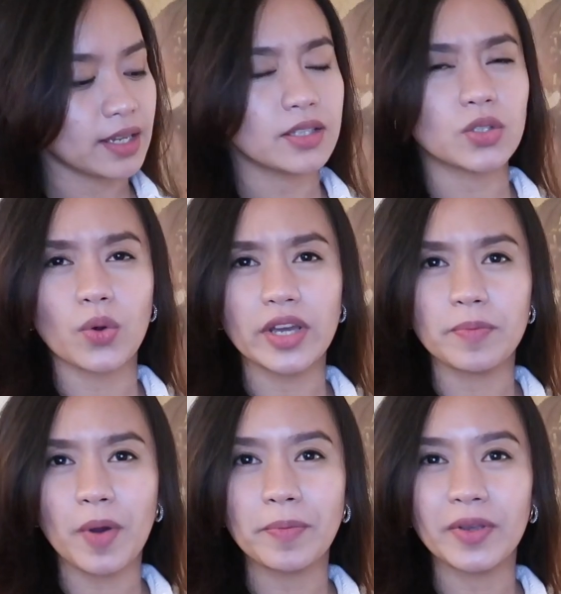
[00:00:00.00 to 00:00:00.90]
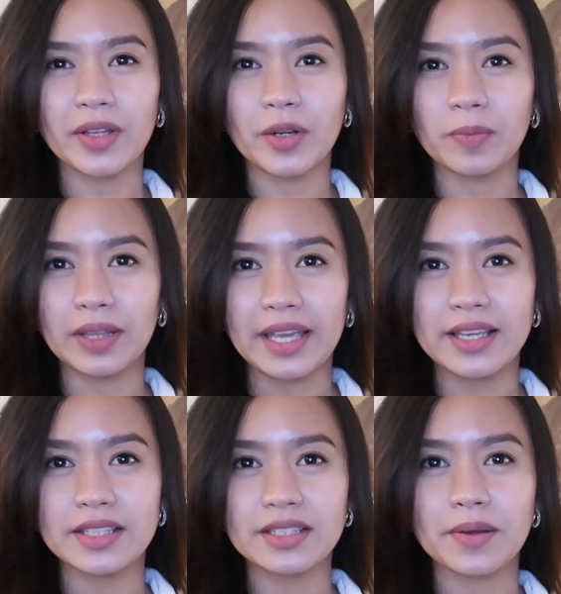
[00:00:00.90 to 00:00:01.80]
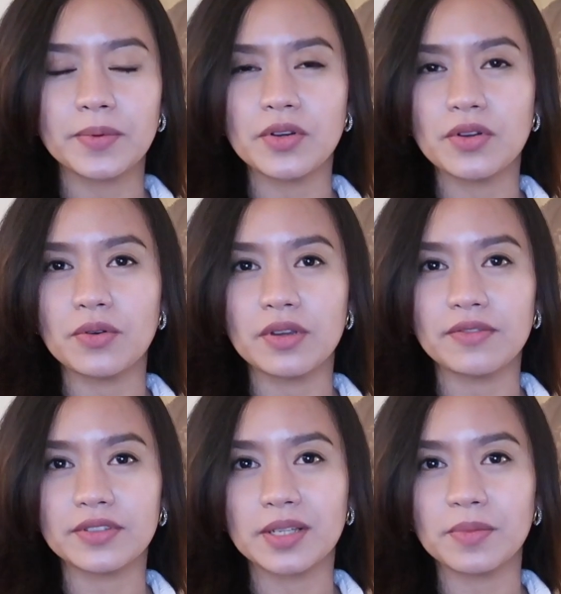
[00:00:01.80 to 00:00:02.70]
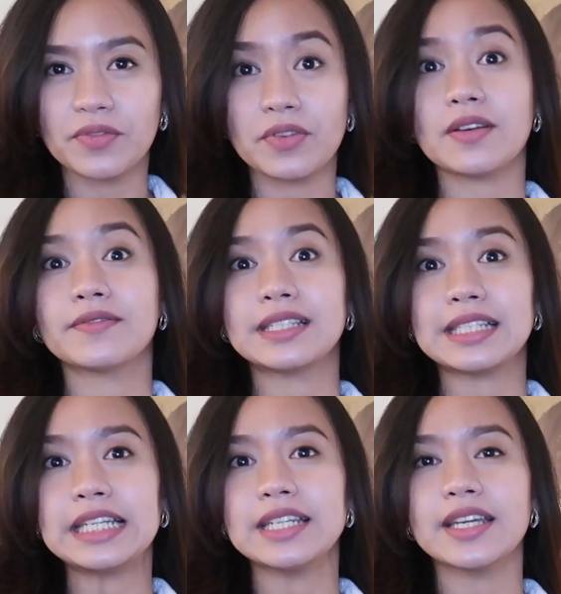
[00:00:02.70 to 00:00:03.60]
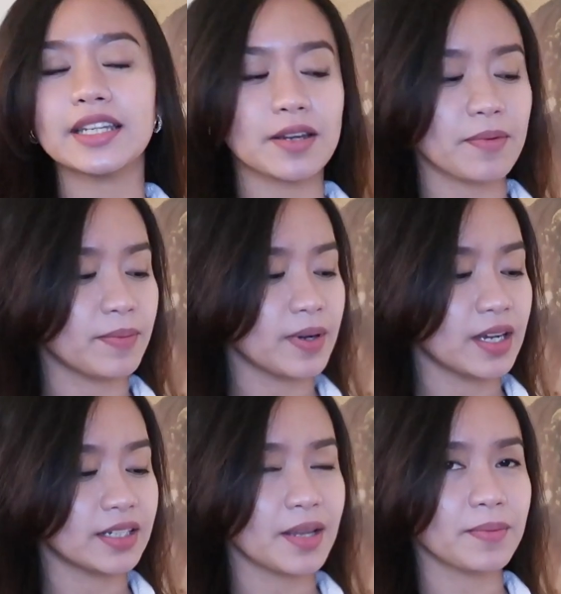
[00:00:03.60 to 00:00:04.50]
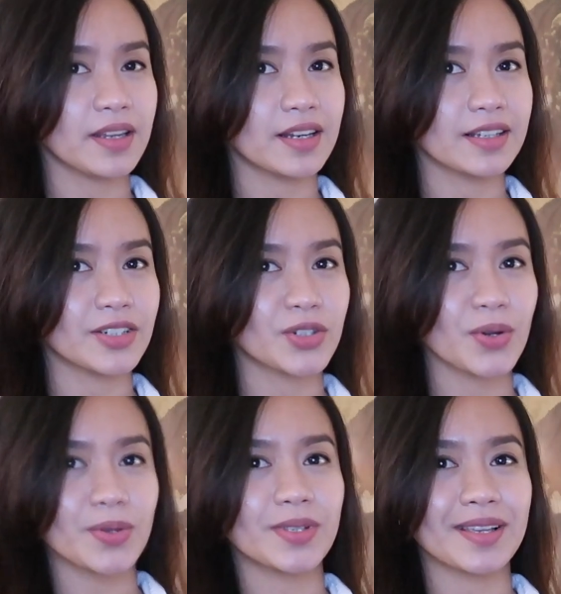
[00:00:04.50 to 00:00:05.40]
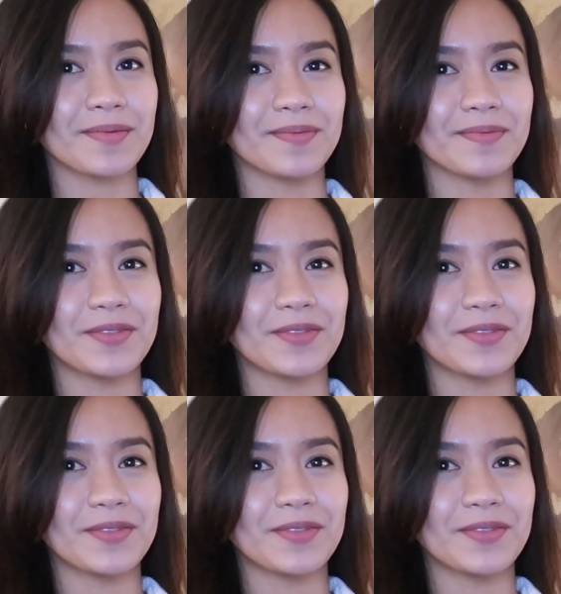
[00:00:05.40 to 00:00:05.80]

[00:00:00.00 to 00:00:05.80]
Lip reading: It's quite a popular place. I don't know if some of you have seen it, but I'm gonna show you some